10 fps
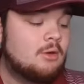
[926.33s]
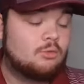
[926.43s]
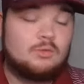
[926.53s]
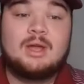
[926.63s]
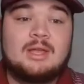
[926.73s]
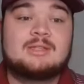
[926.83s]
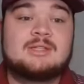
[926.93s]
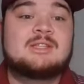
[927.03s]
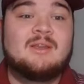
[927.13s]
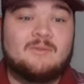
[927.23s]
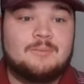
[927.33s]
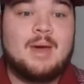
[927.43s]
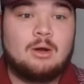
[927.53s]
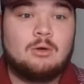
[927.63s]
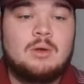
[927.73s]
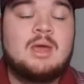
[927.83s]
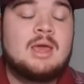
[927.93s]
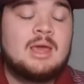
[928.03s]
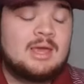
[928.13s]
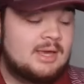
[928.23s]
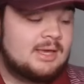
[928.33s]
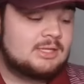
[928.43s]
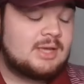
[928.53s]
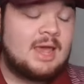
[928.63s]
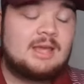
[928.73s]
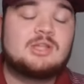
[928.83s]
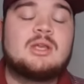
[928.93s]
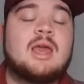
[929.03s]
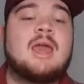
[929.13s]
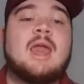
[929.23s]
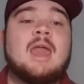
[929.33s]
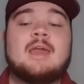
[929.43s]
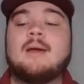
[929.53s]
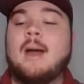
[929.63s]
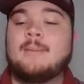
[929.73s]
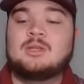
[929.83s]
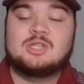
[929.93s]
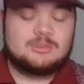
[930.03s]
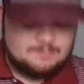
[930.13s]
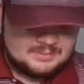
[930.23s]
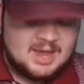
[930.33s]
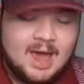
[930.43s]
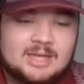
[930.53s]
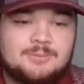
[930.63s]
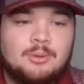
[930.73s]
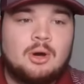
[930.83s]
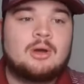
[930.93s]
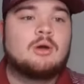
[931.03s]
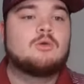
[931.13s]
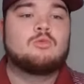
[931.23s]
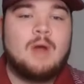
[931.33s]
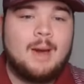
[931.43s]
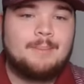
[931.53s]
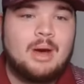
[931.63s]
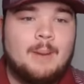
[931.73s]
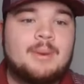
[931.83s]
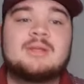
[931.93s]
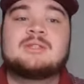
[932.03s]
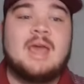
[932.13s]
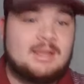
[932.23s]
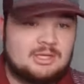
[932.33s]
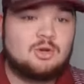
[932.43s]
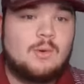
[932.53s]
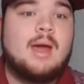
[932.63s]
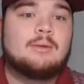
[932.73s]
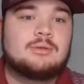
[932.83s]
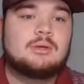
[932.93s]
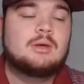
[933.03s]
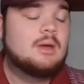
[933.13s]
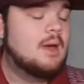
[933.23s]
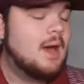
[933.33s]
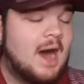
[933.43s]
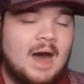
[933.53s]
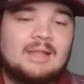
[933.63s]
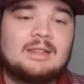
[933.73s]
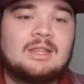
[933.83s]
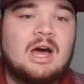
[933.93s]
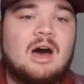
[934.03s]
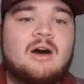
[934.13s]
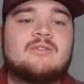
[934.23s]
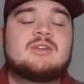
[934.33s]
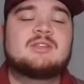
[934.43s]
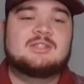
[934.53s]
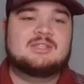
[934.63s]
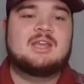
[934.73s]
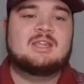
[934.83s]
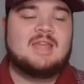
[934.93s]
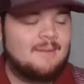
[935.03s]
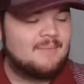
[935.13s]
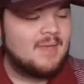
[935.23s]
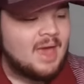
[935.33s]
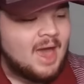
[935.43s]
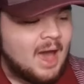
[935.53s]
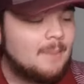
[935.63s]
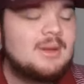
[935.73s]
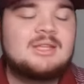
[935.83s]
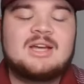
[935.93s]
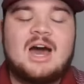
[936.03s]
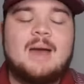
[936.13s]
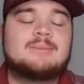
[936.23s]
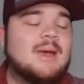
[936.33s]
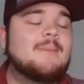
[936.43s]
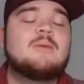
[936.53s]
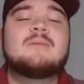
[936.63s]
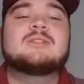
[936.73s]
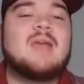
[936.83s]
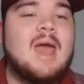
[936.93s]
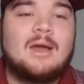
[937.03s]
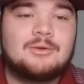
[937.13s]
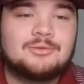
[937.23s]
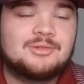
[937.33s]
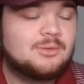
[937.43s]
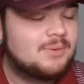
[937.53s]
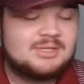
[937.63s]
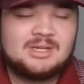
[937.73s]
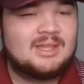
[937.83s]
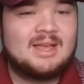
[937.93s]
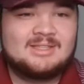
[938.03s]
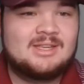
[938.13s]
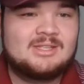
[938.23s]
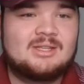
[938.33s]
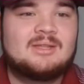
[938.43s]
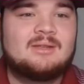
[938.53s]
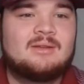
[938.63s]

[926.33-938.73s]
Riggins is even better. He is a, a, a I mean, just textbook wrap up, take to the ground. I love seeing that. How many times? How many missed tackles did we see last season?